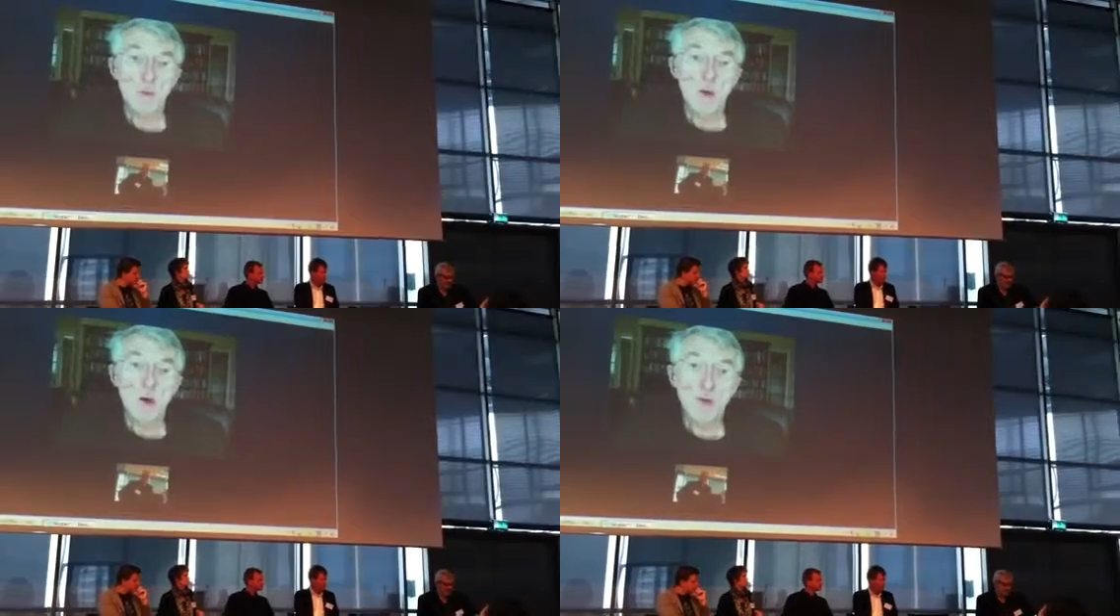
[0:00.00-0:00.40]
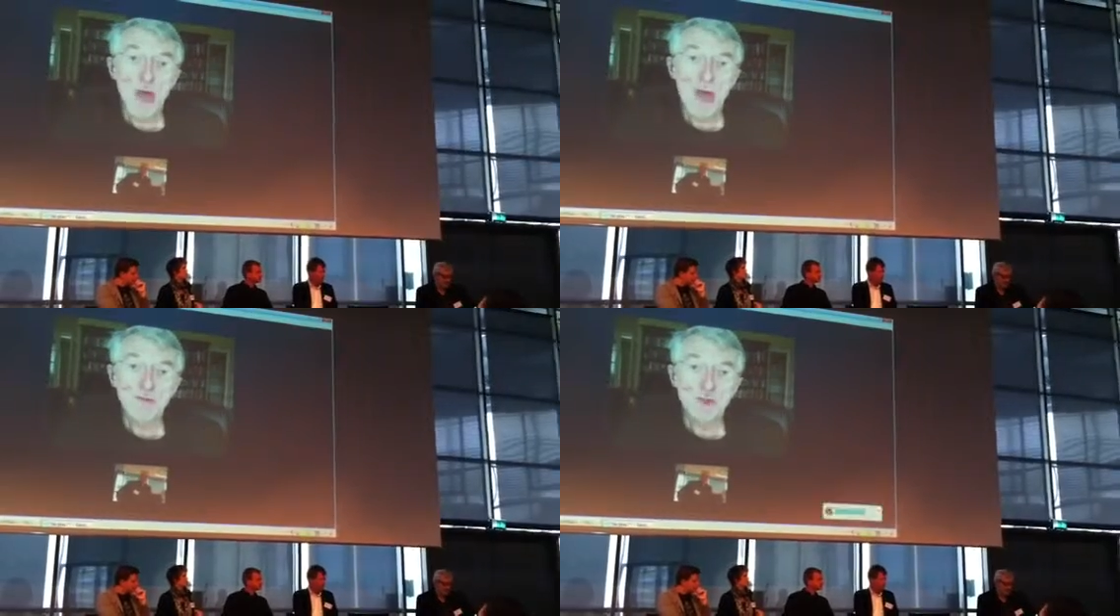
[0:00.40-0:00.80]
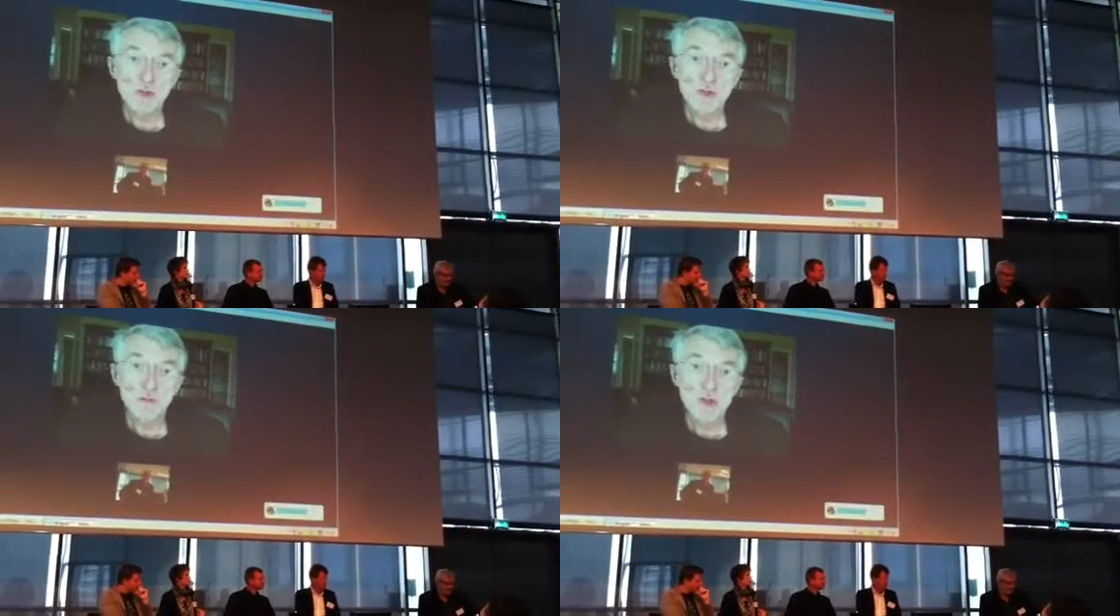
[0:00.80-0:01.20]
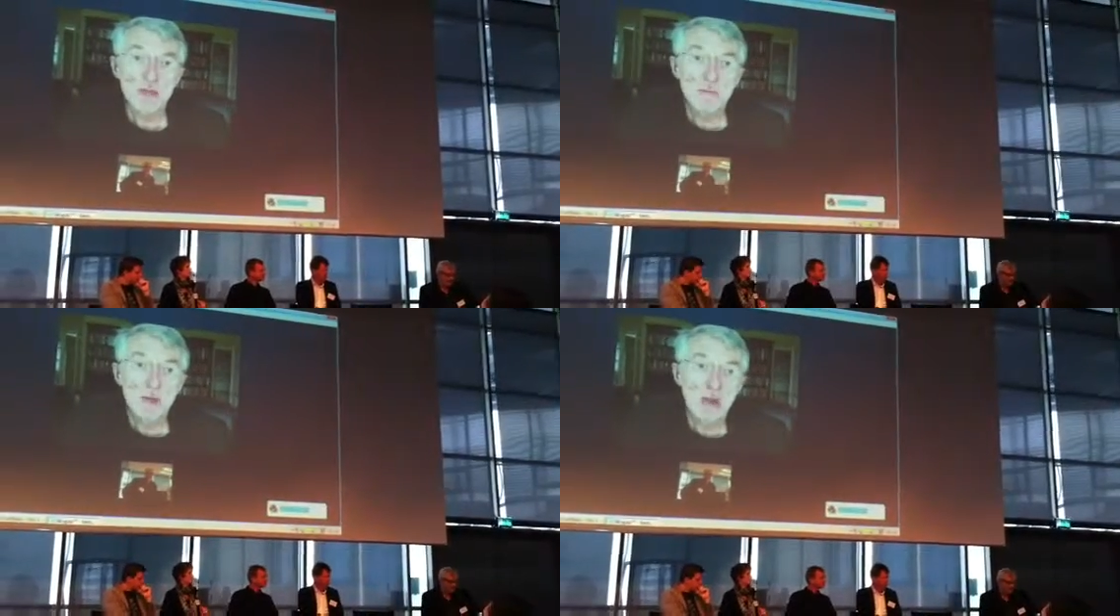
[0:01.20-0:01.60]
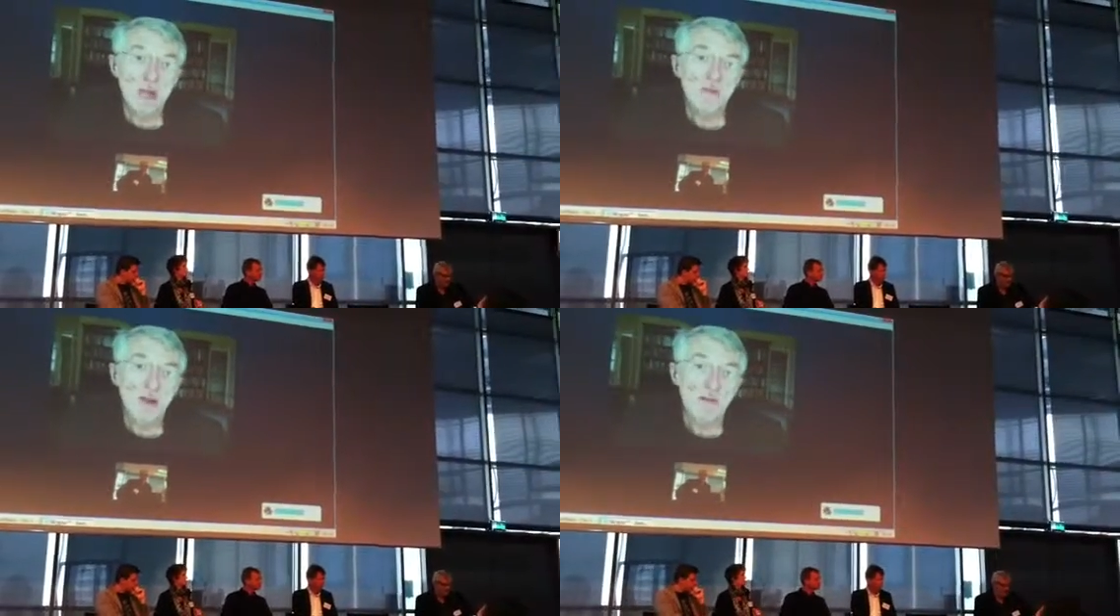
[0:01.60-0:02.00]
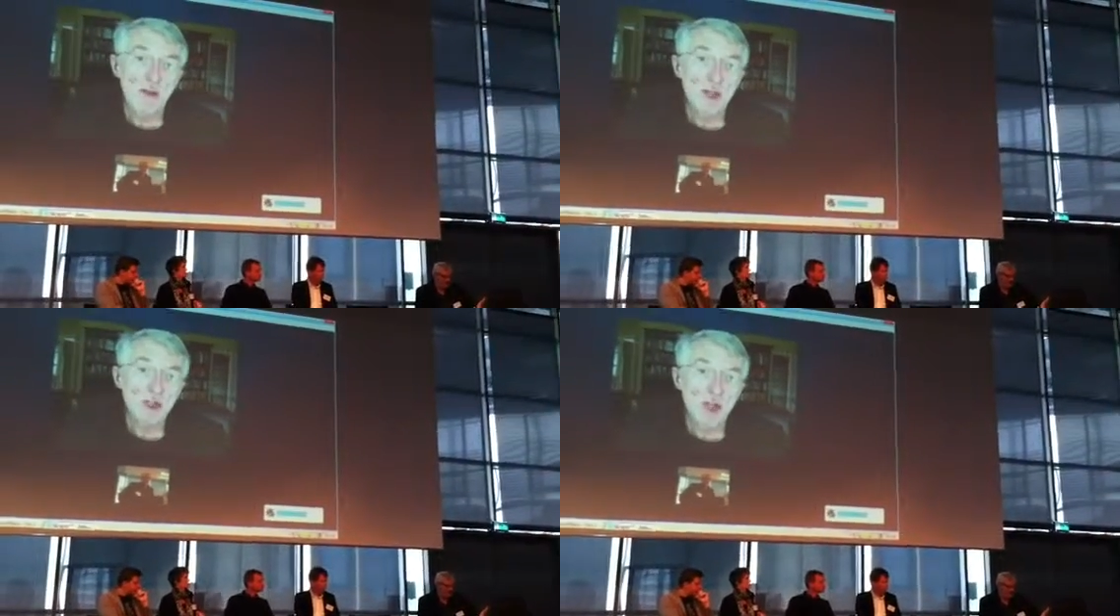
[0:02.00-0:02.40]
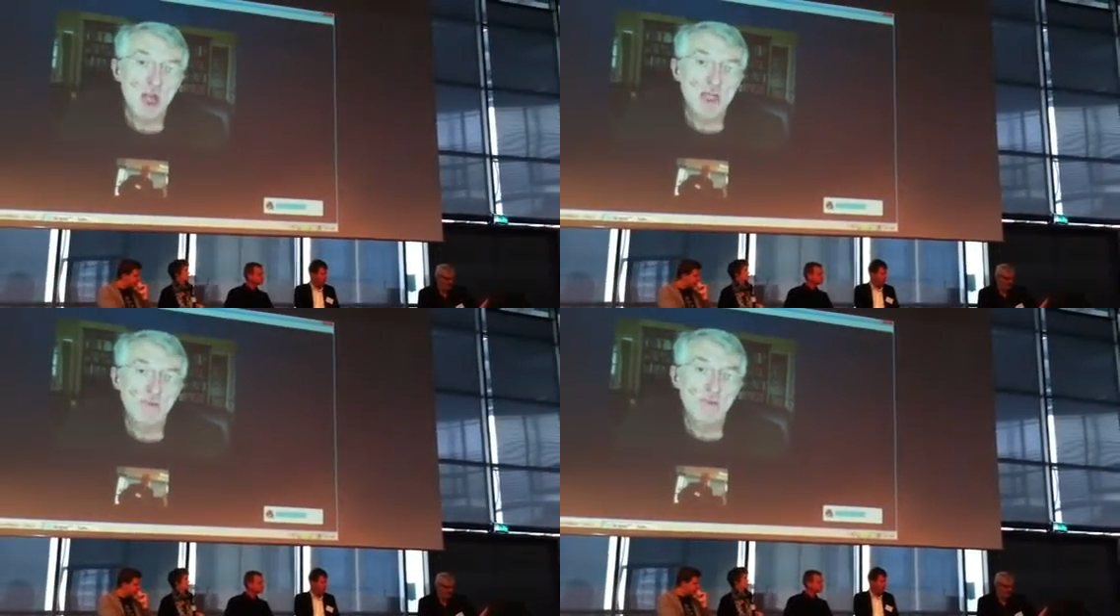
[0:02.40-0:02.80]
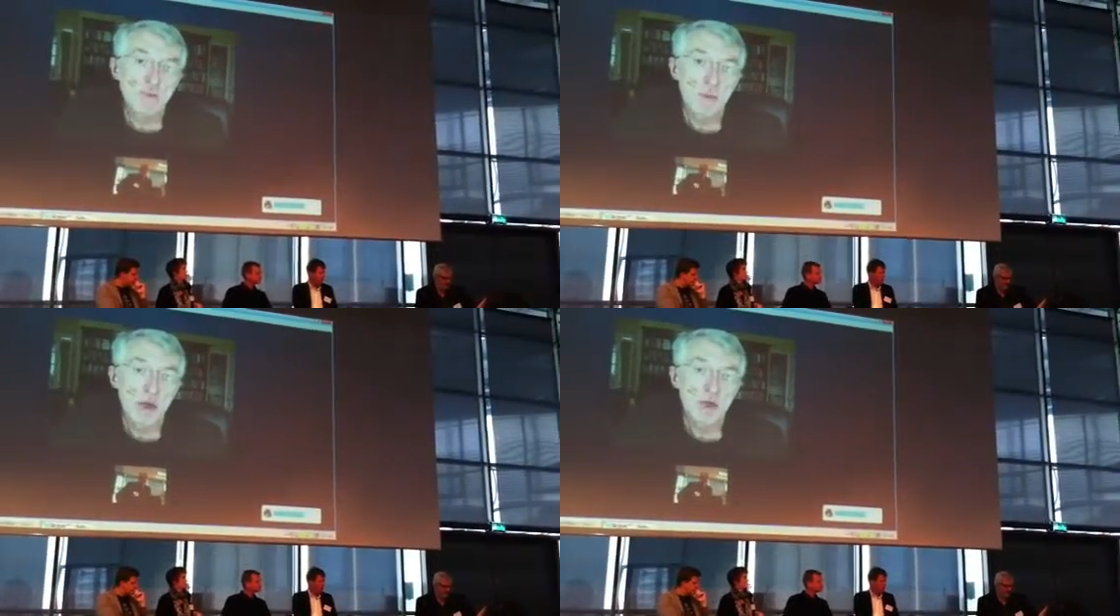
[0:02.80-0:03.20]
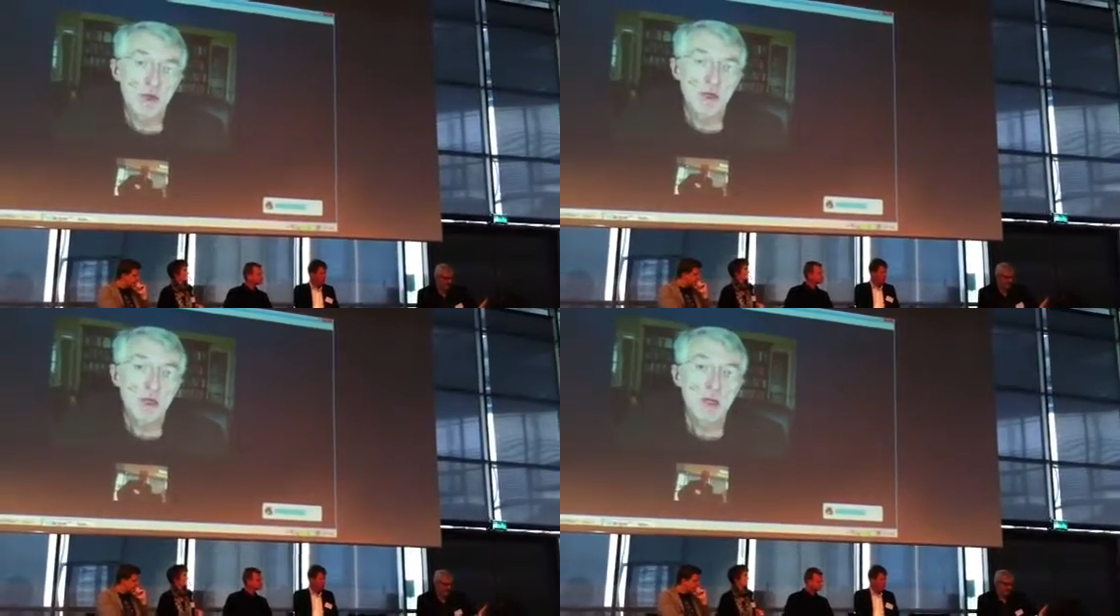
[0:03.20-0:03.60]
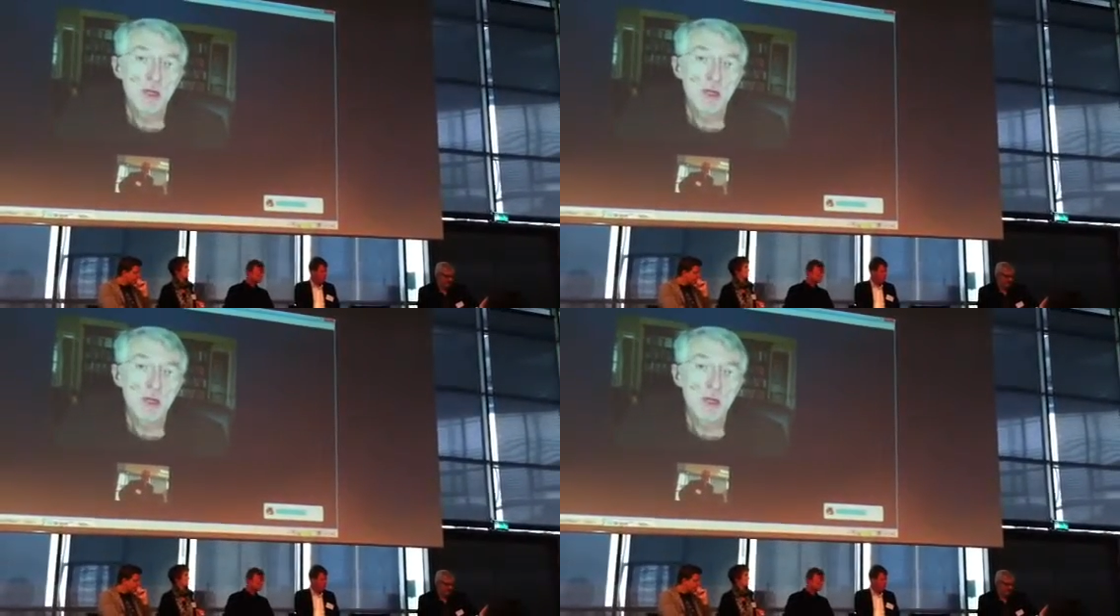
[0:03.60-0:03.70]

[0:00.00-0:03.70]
we don't have to be in the middle of every exchange of information.